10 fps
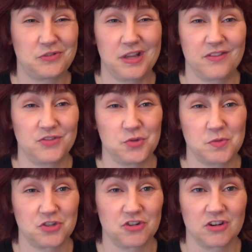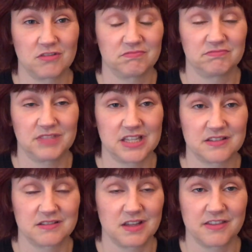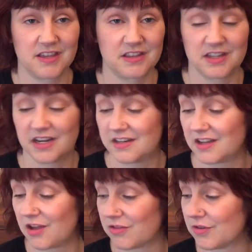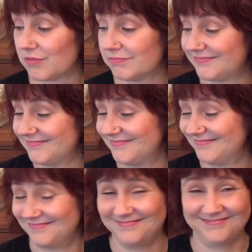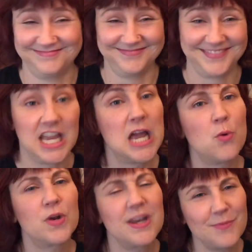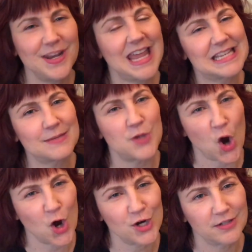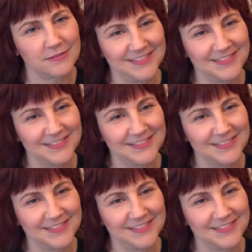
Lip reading: I have too much yarn. That's a thing that I need to go through. Would anyone like some yarn?